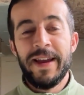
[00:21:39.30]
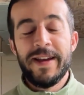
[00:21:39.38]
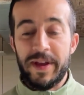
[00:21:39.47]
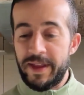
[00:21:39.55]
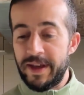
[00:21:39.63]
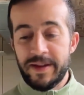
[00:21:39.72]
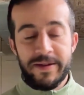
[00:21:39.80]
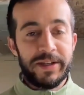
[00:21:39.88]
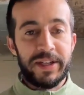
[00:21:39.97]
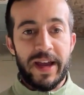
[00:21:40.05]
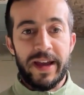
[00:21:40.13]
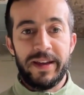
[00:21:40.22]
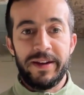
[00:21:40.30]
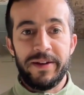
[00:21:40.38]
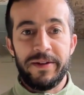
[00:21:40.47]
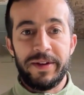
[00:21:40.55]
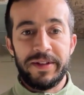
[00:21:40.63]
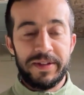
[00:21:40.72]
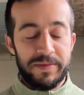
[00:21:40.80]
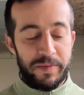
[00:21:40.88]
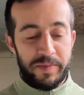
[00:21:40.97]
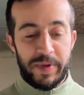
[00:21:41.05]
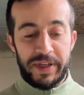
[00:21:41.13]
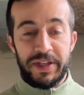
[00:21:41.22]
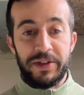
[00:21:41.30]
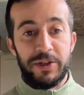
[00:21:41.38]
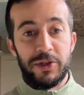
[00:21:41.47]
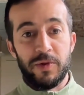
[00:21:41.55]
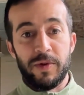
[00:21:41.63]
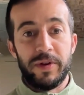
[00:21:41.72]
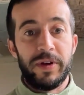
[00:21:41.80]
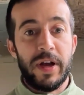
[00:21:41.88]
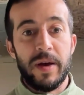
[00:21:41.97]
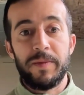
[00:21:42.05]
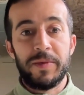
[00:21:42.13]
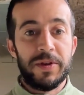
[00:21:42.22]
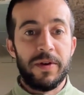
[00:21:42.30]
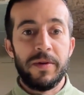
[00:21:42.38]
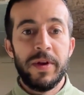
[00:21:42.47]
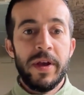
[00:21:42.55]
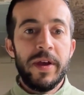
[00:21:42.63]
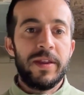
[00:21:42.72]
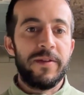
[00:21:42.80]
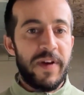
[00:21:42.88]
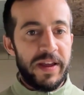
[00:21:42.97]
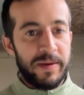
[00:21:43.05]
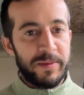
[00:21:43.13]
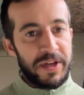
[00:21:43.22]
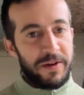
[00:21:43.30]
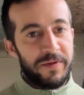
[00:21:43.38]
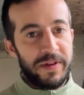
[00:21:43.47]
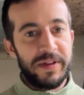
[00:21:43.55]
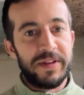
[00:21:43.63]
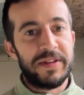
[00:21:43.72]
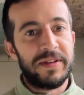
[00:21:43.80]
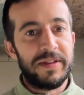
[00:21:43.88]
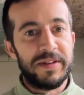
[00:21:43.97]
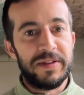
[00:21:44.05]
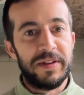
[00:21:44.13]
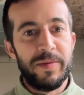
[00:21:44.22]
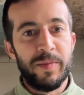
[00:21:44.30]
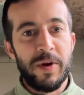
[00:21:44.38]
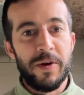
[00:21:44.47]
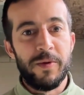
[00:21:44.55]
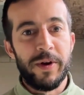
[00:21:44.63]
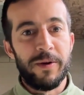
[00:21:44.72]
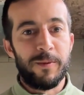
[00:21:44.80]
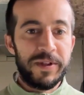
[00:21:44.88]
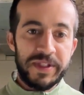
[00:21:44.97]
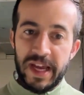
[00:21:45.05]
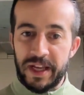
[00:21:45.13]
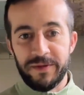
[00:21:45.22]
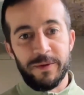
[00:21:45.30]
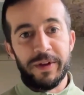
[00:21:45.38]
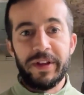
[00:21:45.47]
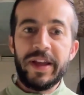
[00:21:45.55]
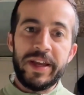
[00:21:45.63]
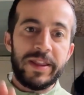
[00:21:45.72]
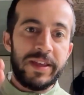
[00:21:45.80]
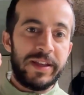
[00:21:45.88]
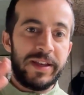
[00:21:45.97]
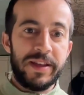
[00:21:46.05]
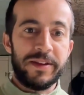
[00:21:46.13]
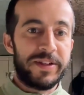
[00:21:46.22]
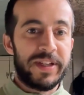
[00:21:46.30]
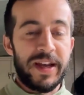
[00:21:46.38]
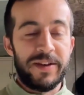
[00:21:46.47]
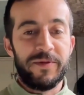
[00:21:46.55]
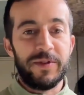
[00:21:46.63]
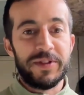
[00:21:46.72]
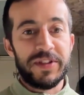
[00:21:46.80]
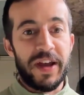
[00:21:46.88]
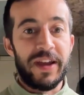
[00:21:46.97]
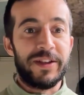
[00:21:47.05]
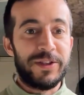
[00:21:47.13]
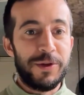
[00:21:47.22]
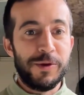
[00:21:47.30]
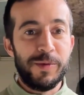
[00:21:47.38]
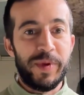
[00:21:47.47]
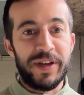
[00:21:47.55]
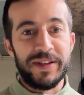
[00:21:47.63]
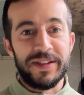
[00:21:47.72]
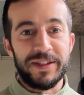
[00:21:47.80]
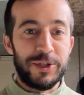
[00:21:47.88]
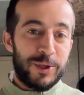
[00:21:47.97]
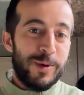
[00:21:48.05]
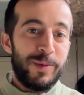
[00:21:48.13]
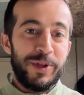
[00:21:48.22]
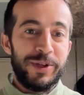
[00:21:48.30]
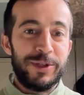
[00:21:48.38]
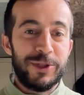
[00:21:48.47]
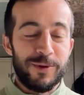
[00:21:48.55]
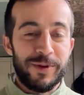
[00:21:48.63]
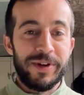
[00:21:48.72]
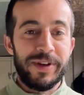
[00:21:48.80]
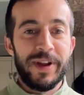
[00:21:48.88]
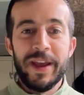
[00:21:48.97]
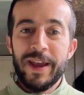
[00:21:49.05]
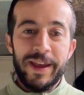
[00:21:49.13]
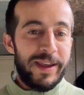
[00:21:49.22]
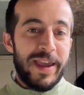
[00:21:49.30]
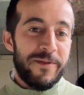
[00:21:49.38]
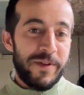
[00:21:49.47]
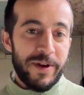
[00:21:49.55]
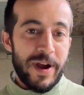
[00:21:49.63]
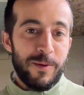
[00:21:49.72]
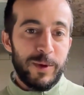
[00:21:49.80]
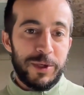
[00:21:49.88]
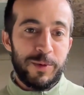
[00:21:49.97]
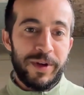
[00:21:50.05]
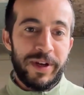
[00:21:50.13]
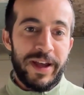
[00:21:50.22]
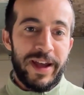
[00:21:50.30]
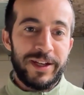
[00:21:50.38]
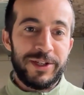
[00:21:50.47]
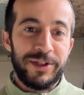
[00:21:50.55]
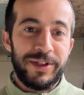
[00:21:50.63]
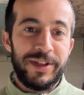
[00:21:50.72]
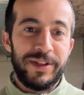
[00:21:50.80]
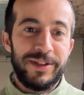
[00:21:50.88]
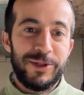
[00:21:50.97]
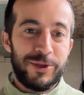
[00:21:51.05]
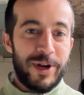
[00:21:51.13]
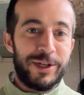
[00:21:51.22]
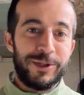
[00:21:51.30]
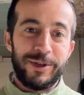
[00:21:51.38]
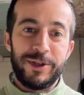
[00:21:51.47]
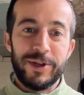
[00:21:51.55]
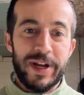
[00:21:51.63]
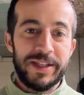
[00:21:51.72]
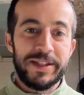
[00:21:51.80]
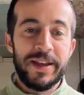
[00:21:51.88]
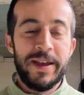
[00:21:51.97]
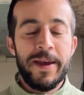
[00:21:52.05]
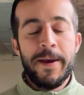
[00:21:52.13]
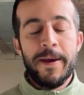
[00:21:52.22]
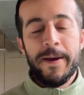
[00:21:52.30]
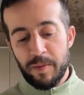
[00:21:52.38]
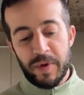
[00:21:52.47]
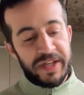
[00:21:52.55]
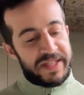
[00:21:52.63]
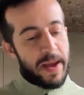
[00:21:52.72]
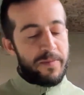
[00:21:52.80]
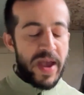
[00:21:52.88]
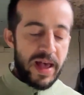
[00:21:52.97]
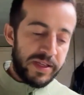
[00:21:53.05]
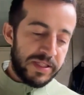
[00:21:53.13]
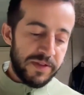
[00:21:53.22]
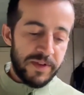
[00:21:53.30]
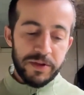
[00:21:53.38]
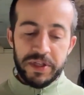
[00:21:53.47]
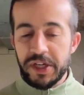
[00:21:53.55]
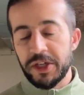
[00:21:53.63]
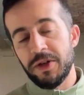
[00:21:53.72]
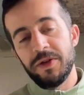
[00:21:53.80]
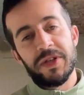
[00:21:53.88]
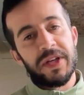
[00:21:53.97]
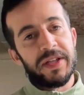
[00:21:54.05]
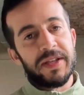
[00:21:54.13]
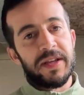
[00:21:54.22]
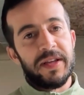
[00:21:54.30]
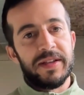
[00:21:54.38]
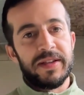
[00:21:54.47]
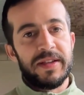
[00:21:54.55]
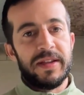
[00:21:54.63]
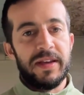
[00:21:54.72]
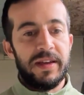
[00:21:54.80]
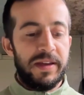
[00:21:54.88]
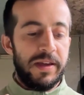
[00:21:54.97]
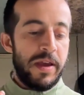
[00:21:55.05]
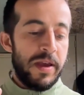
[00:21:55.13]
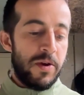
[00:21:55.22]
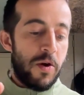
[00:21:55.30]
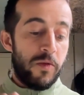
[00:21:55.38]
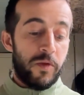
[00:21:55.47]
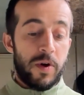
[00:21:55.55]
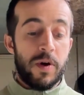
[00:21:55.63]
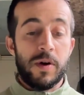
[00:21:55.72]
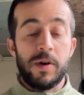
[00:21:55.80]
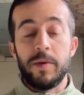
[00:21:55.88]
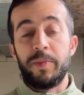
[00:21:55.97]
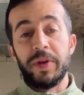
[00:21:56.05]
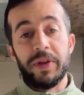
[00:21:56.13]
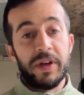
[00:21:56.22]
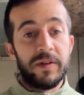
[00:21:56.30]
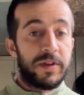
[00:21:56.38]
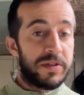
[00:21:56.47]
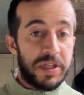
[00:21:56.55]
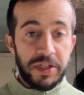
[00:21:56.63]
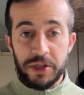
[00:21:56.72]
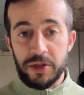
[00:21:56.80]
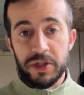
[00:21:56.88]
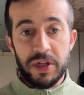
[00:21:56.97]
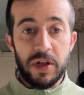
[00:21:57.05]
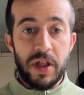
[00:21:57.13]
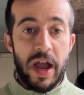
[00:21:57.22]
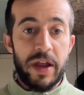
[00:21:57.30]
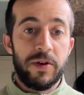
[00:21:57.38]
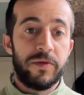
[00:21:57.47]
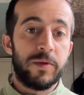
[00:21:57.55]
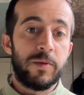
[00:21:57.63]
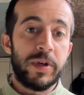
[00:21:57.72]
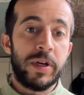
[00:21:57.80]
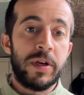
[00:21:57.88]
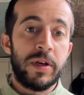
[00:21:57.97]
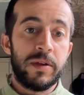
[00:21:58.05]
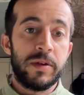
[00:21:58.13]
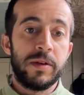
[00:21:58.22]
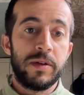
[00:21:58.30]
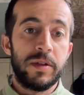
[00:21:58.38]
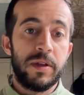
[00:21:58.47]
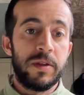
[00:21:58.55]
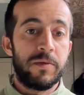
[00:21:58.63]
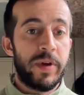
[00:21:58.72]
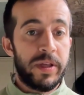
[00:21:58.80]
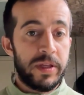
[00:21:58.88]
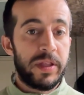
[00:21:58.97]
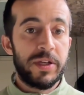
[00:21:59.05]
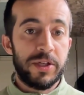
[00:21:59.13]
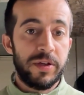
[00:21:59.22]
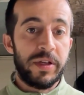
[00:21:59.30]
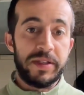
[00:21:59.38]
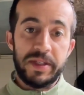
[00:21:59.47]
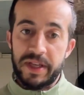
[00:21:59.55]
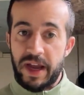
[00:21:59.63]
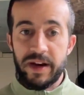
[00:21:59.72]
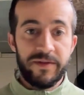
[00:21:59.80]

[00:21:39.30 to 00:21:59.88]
And the other side, is basically shortened up, so they find themselves in this limbo where one side's fully lengthened, the other side feels tight too because it's completely shortened. They can't figure out which one to actually stretch or address. But it's that balance of those tissues. It's the overall ability of those tissues to glide over one another in the way that they should inside